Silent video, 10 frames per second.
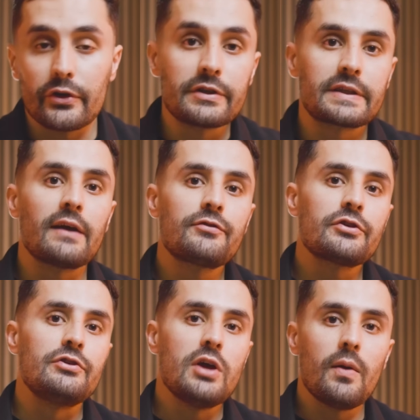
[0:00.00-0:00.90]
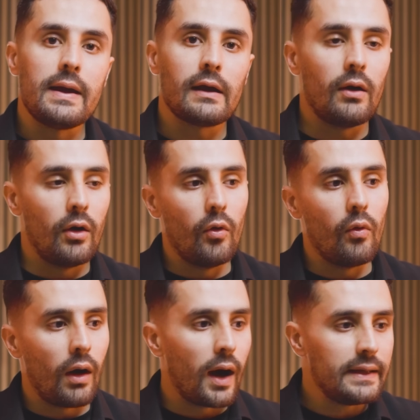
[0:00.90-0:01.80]
So instead of just knowing,
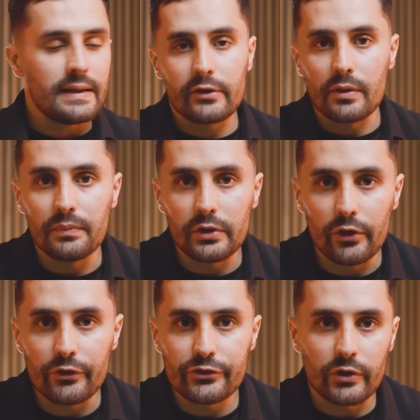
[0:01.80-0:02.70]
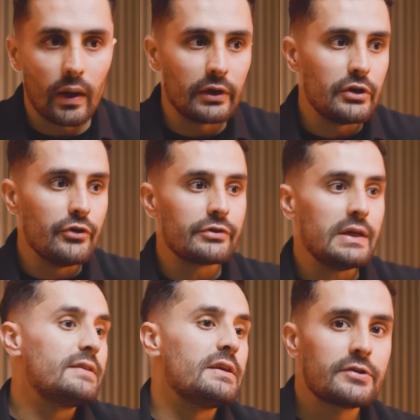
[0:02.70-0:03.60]
oh, I need compute, so I'll use
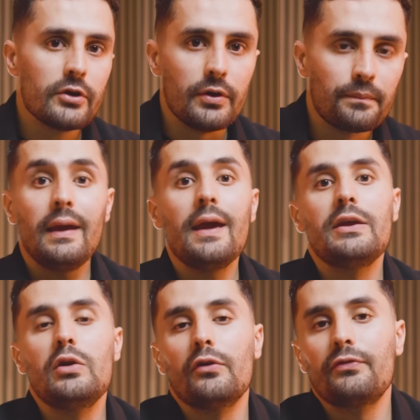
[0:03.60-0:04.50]
EC2, here you're